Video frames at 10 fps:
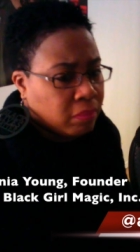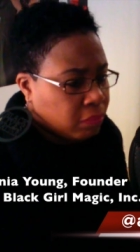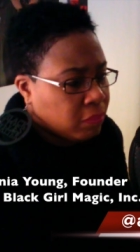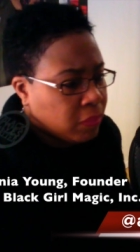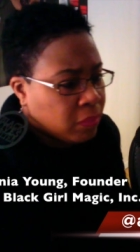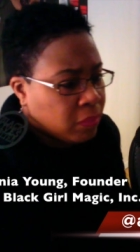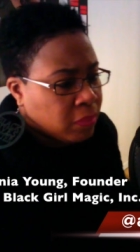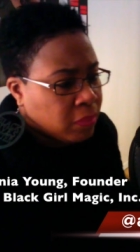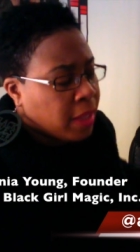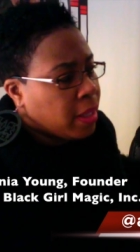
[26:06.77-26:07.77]
Mm-hmm.
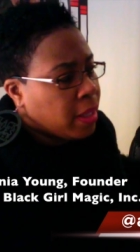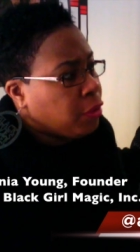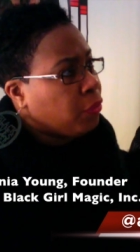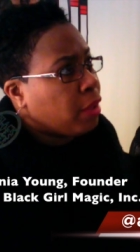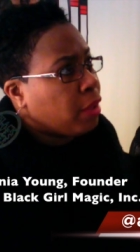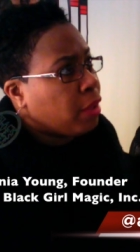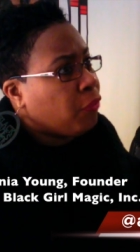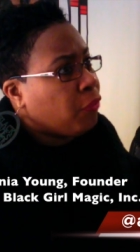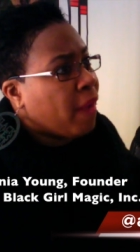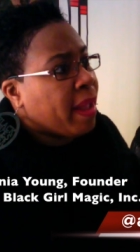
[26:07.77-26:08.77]
And
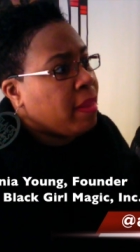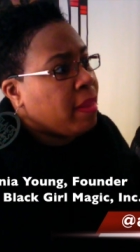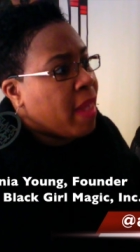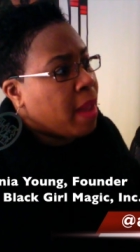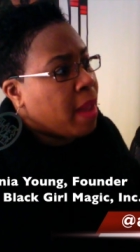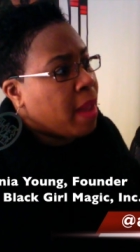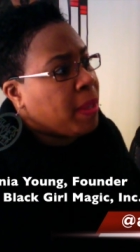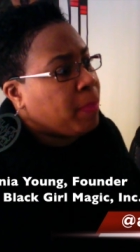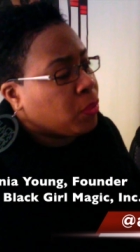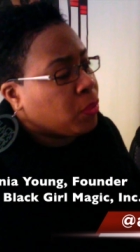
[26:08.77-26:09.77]
you find that
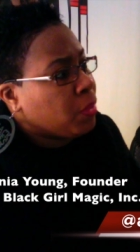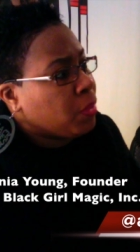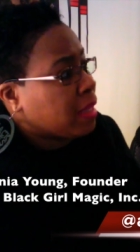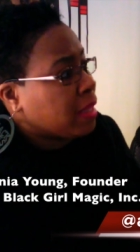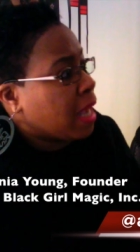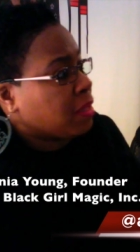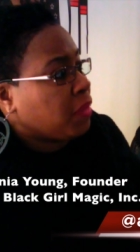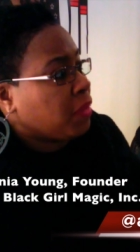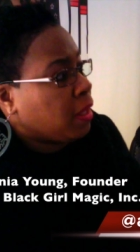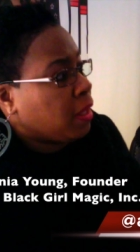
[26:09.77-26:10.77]
people do these kinds
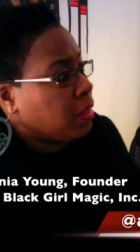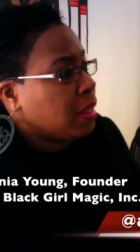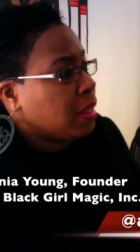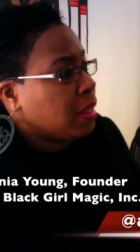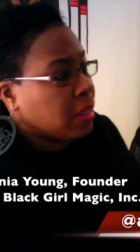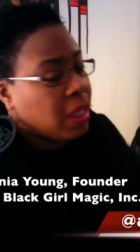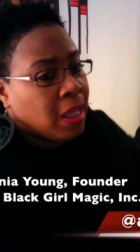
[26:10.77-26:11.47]
of things. This